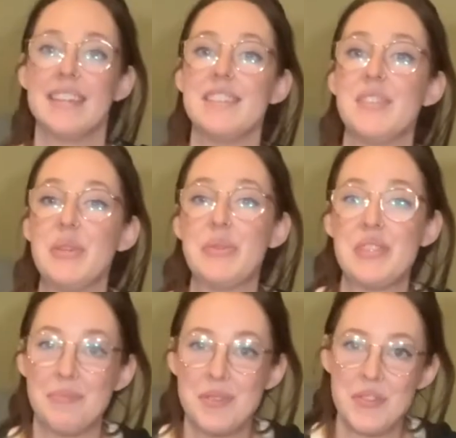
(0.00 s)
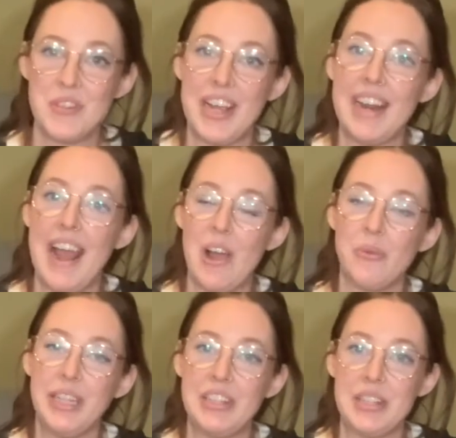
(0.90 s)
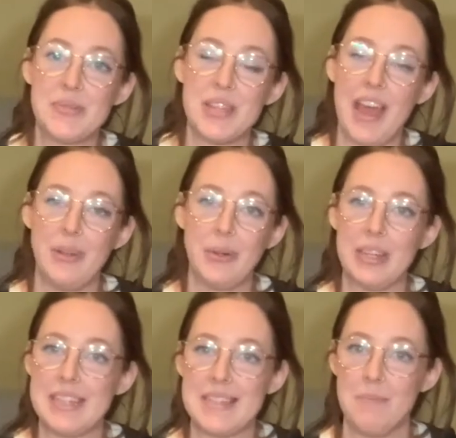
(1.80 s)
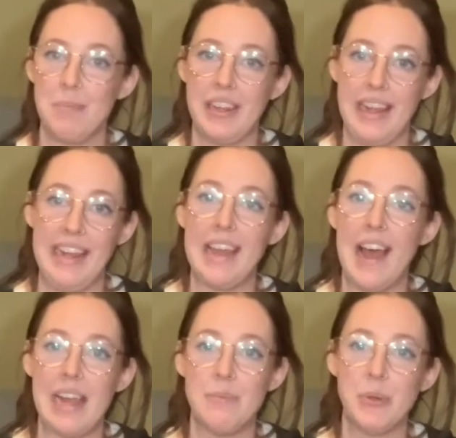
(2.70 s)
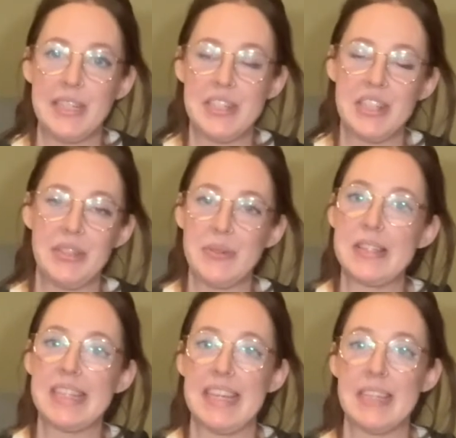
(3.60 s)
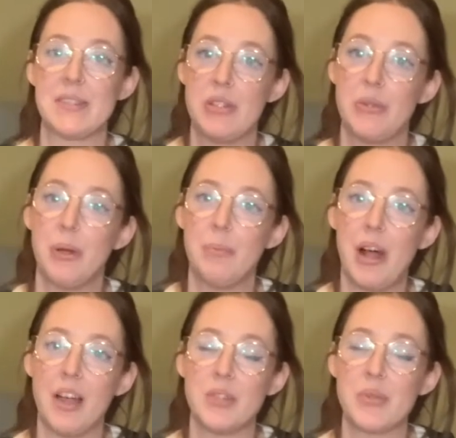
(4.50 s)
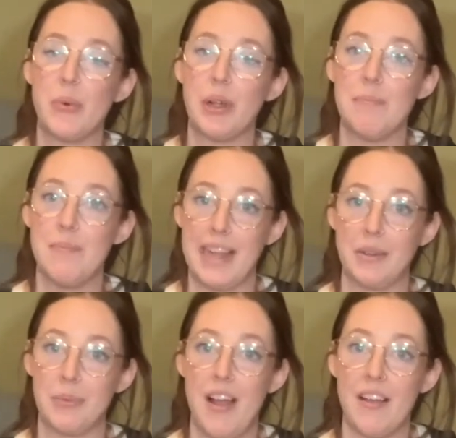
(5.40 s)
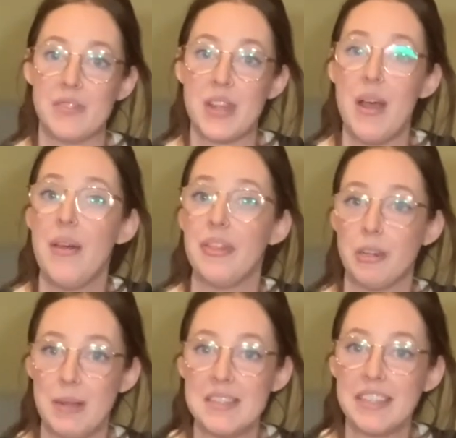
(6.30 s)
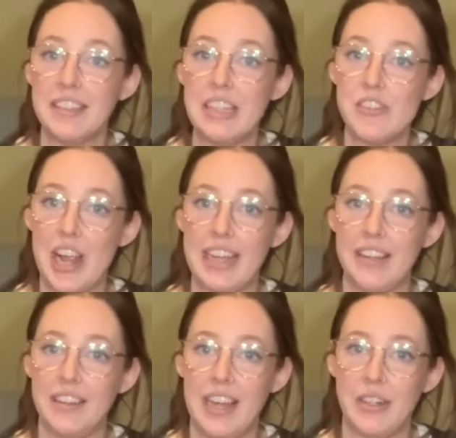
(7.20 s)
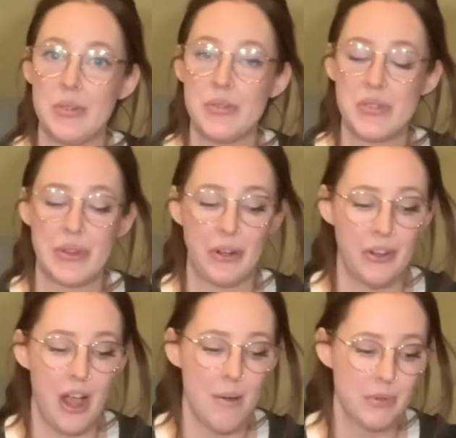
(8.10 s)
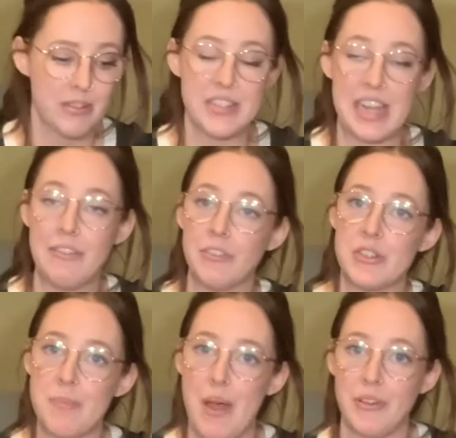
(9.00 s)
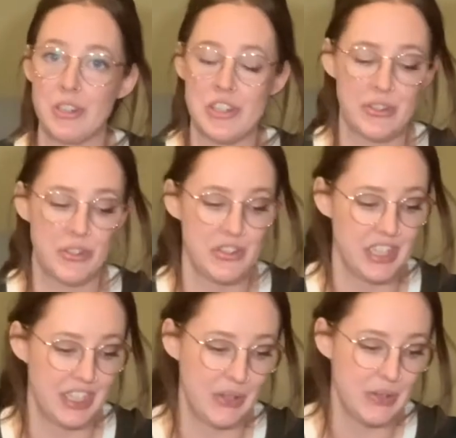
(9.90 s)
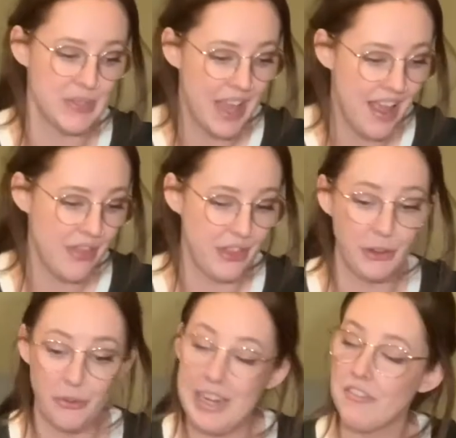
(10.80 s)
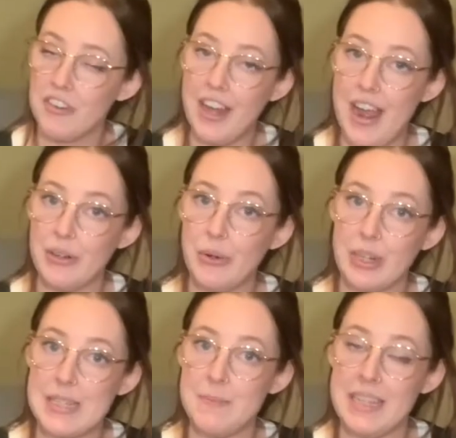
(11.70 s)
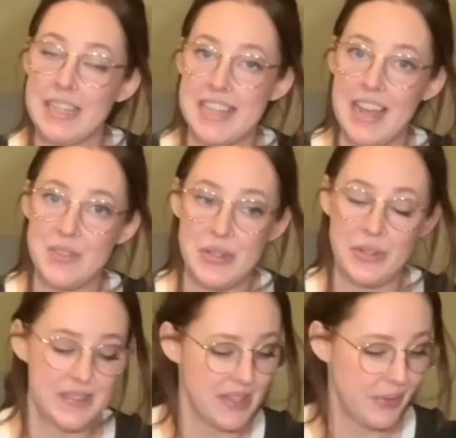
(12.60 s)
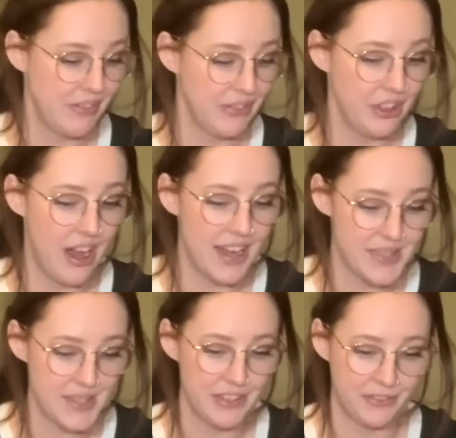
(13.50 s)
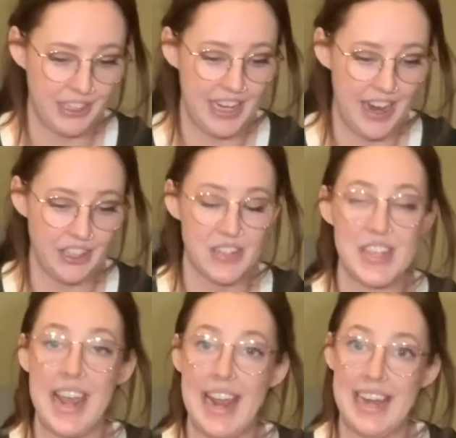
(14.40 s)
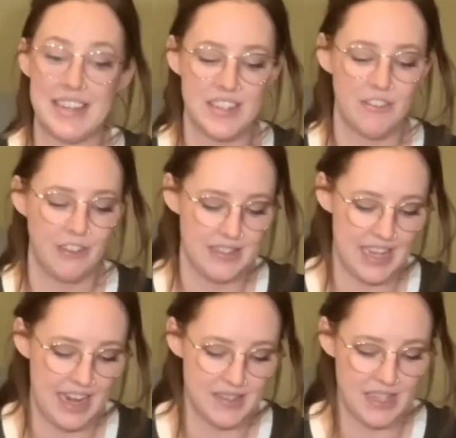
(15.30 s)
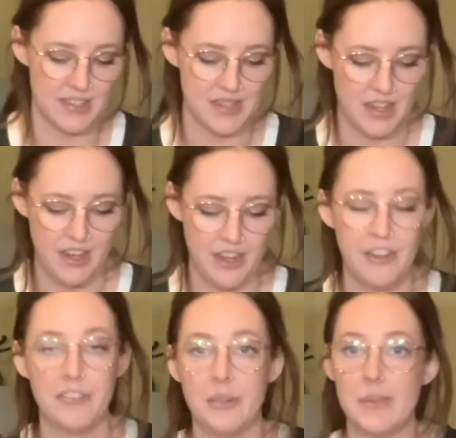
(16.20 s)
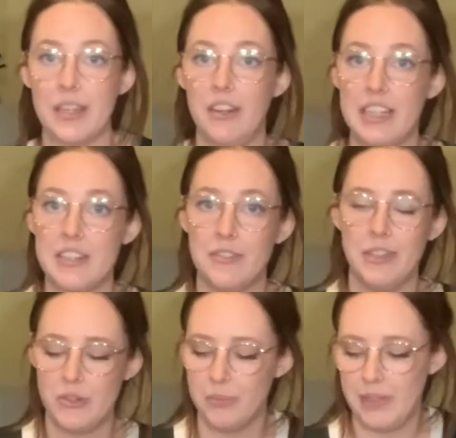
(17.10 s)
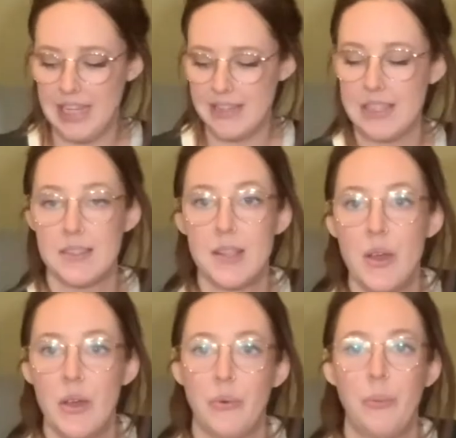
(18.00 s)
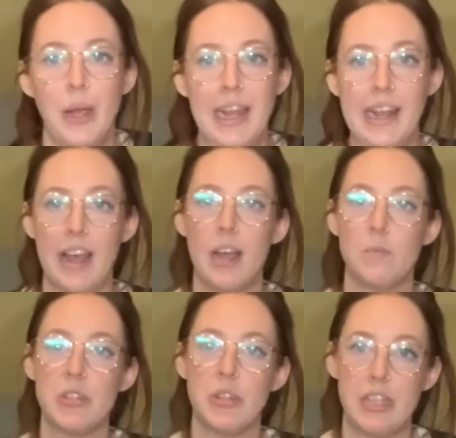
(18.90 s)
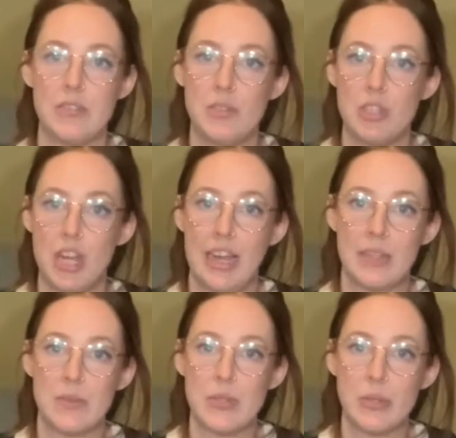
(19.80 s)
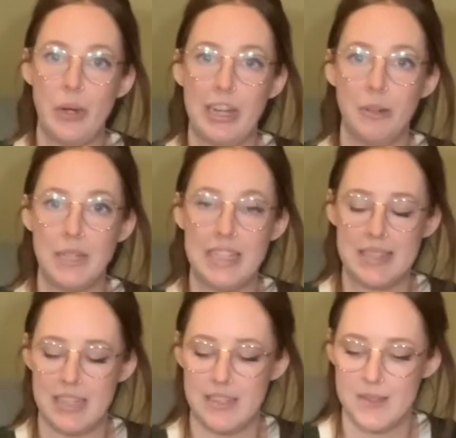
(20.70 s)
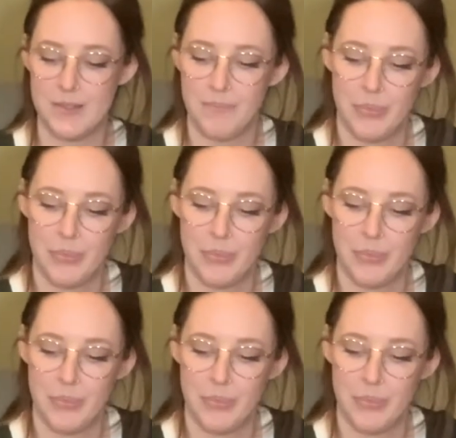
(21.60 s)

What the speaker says: To demonstrate how we can use categories in play, I'm going to use these duo blocks or mega blocks. They're basically giant Legos, so they're a lot more safe for smaller children to use. They're great for categories because, as you can see, we have lots of different colors and different sizes, from little individual pieces way up to these giant square pieces.